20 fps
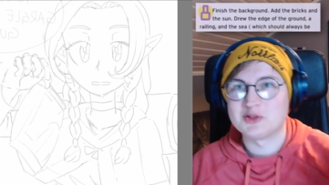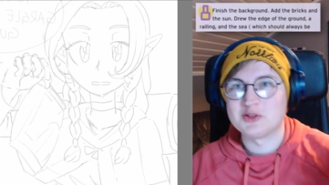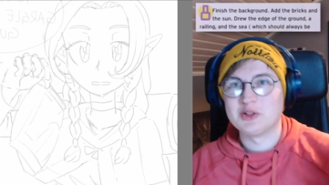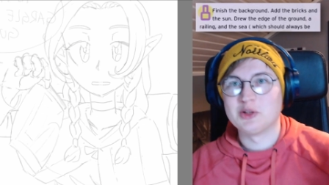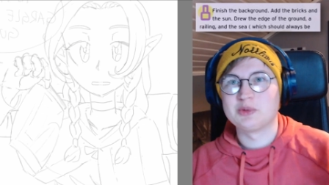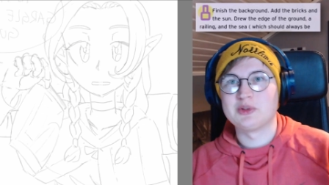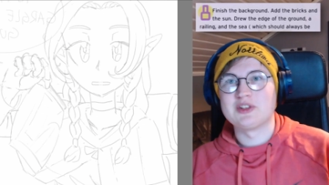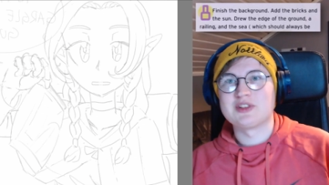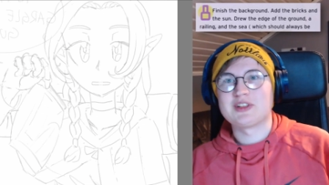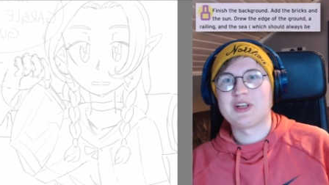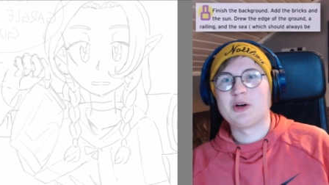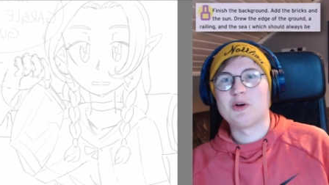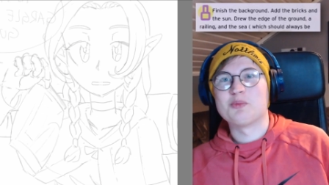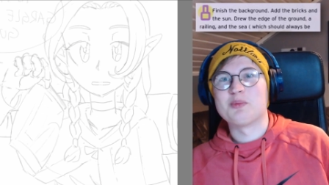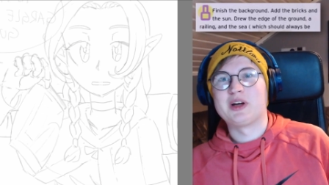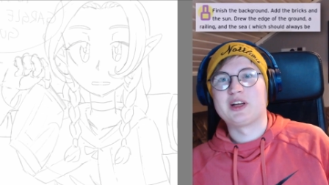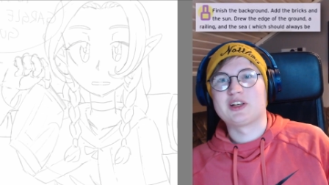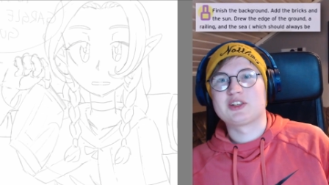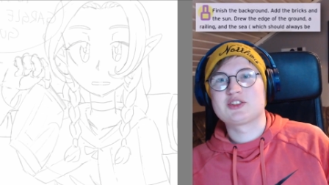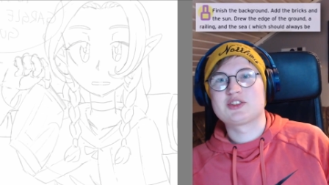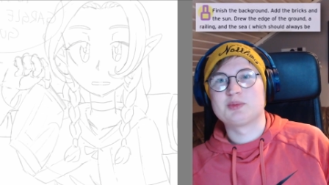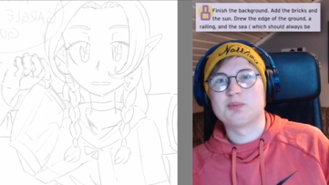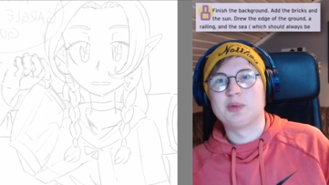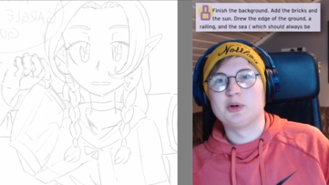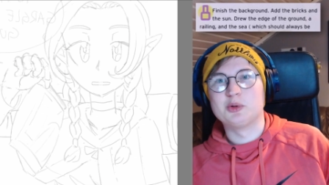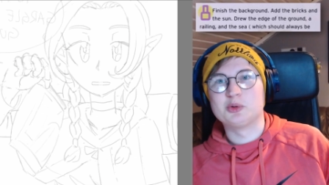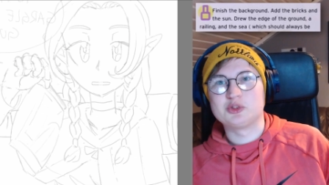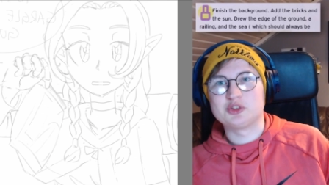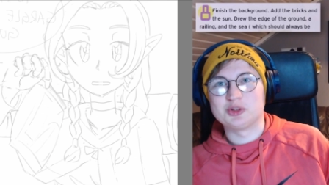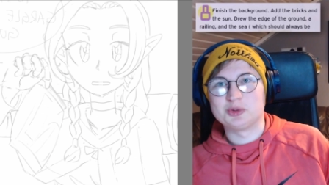noticed how my
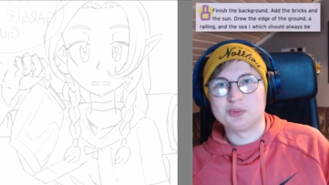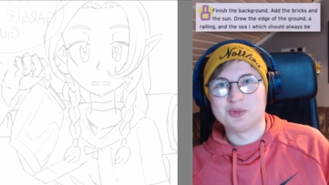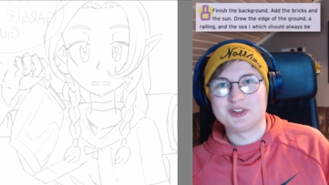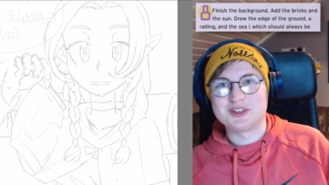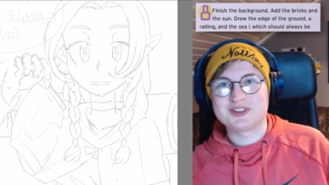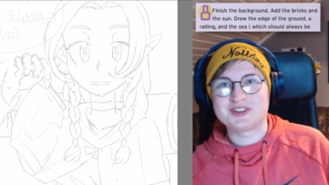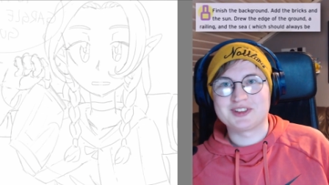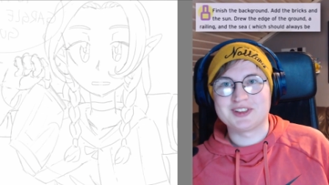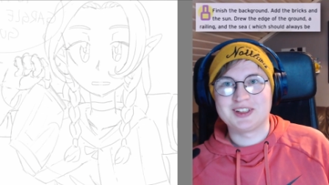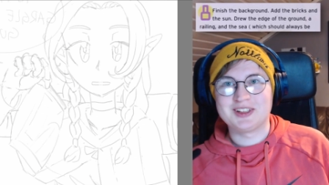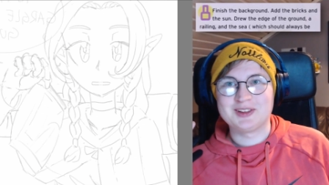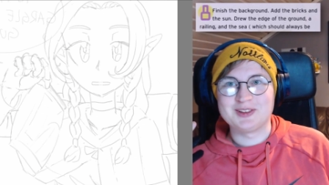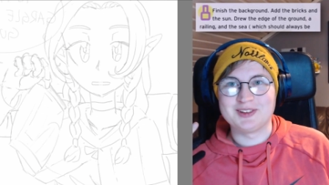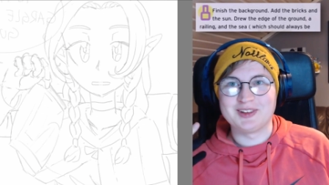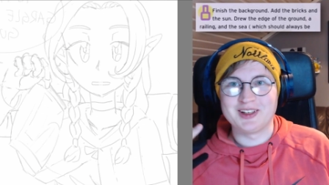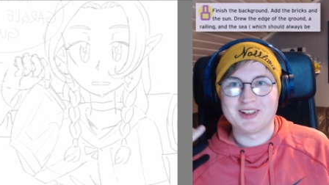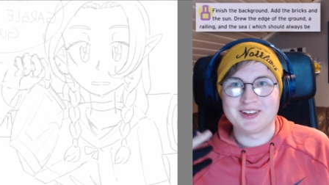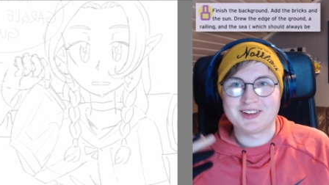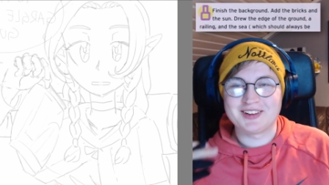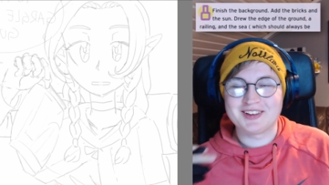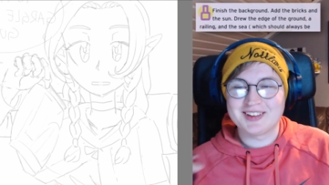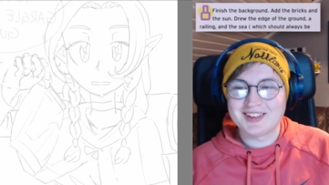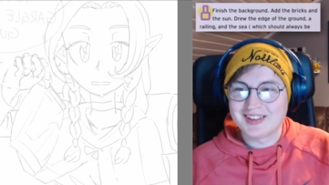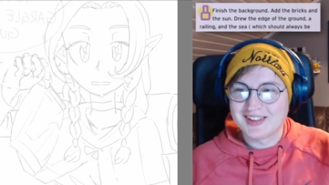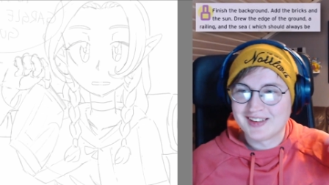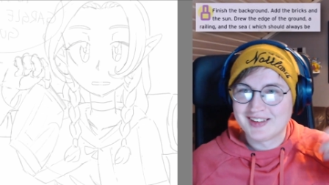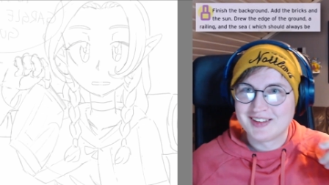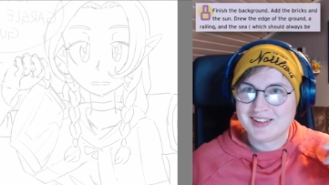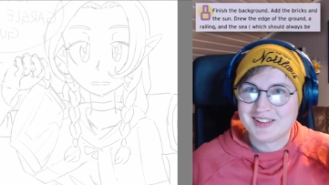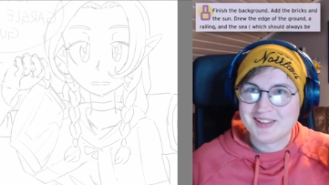exposure was set to like
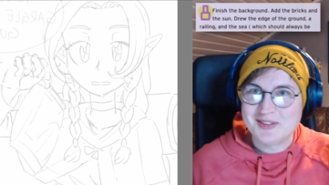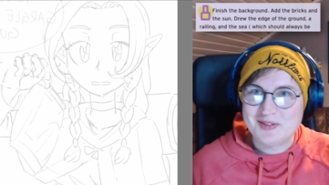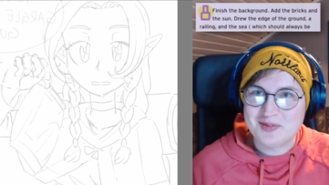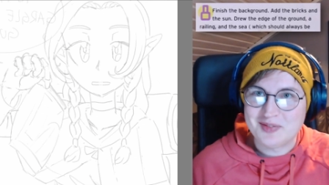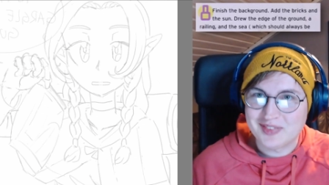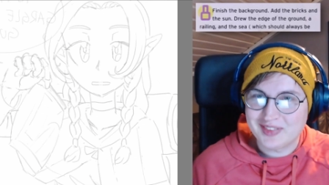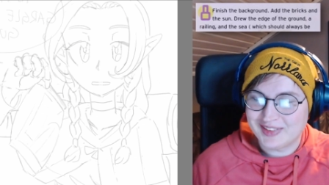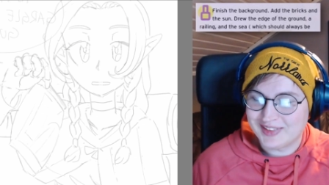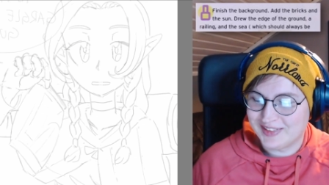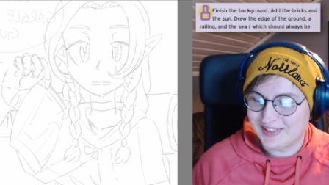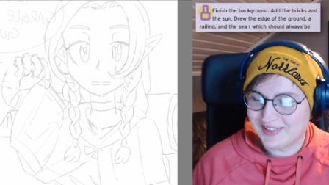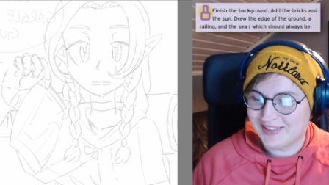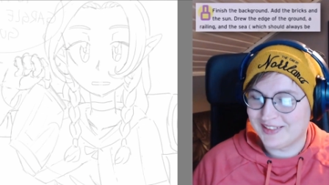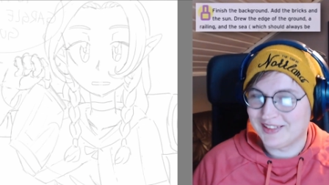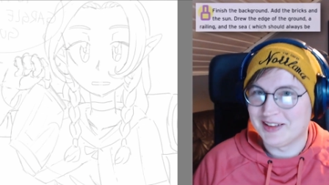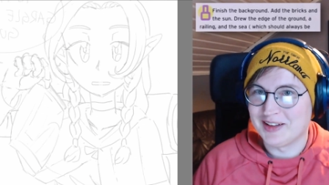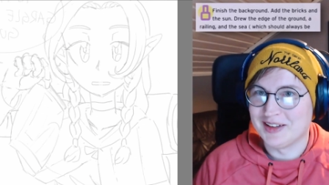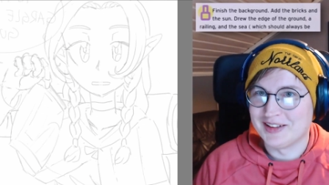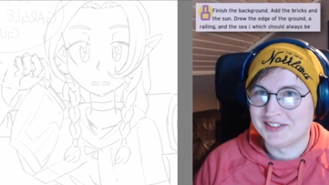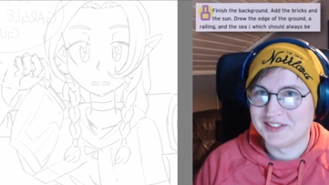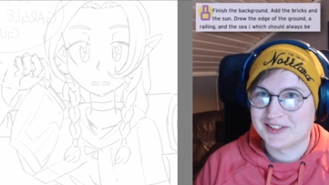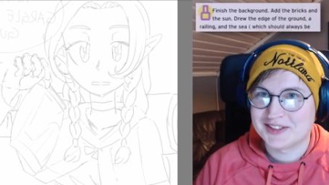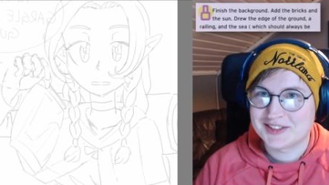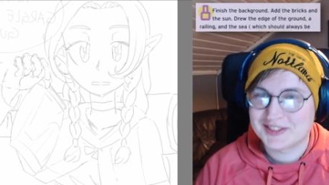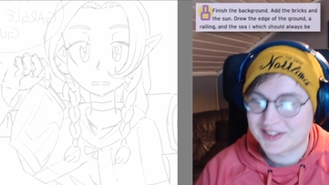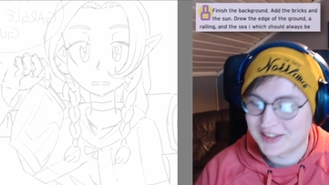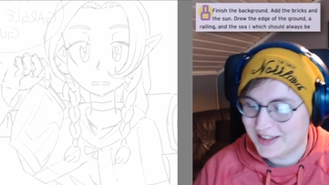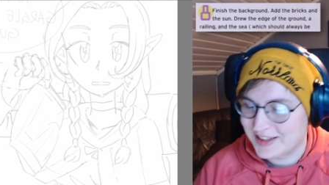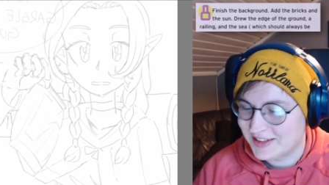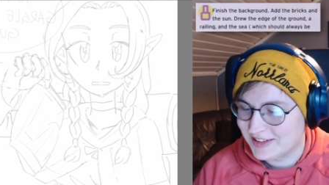an
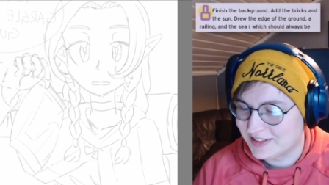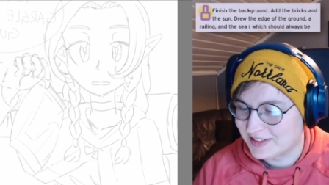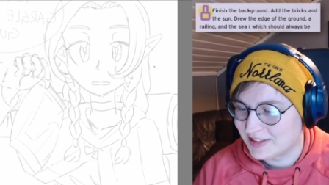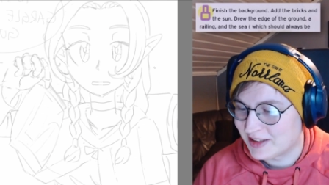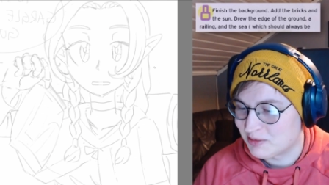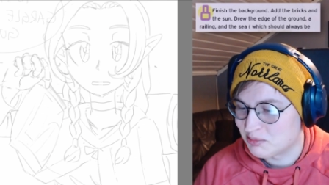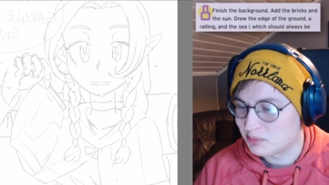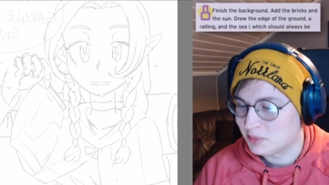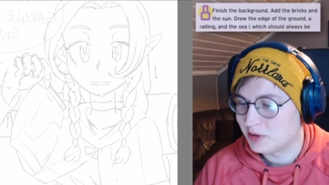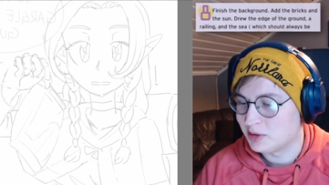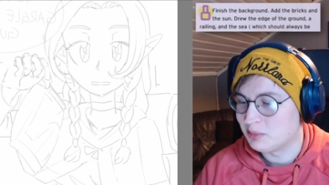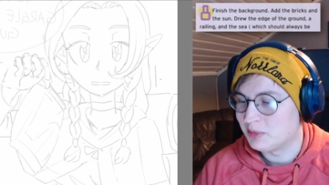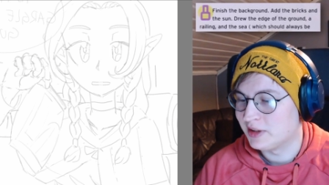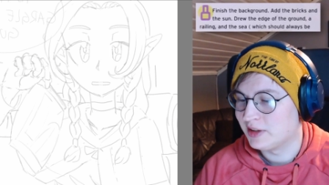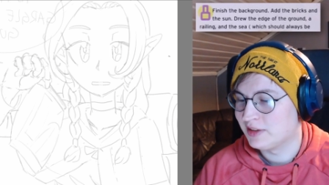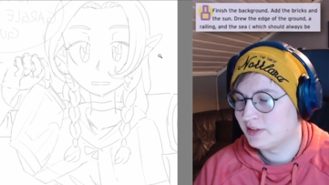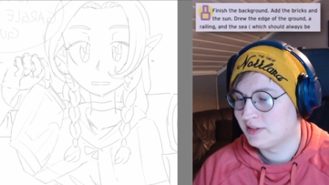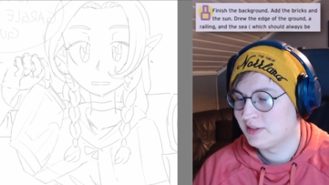insane number, man.